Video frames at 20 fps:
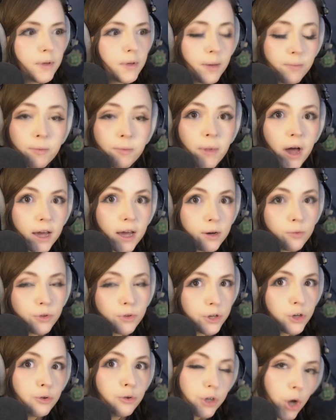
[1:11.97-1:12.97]
Keep in mind, with
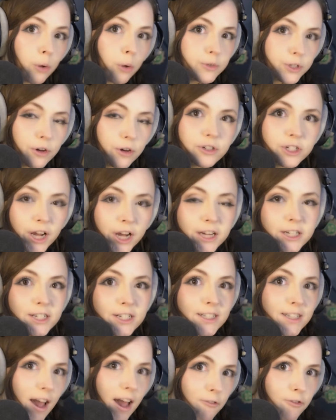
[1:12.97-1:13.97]
new tomestone
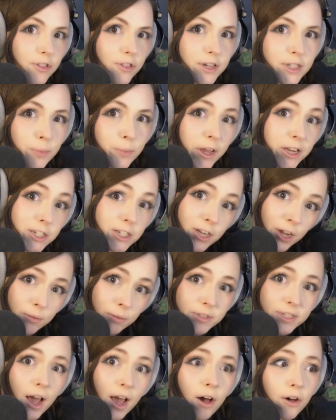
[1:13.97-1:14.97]
changes after the expansion
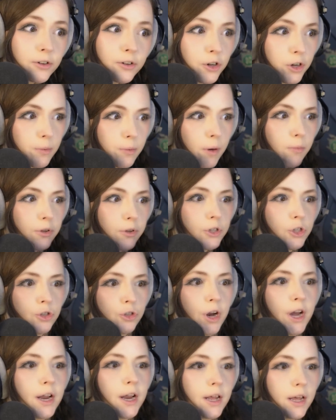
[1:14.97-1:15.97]
comes out, you're going to be able to
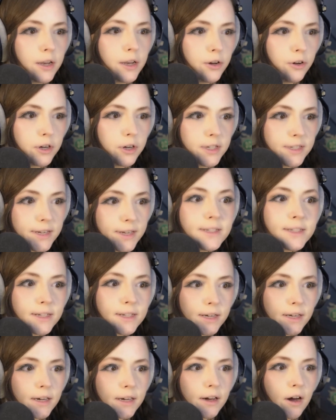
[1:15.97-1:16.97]
trade in your
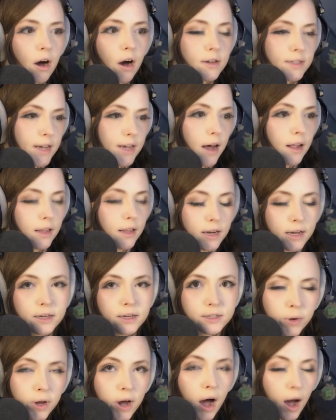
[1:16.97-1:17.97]
existing causality
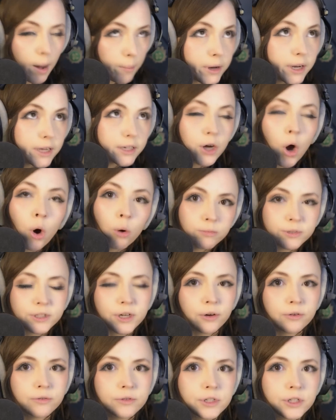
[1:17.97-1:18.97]
and comedy
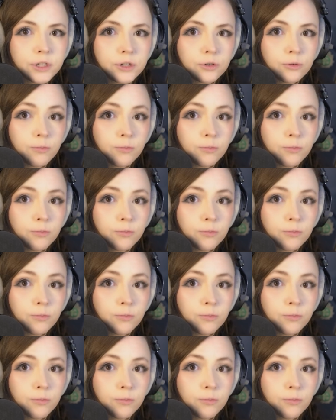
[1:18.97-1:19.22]
tomestones to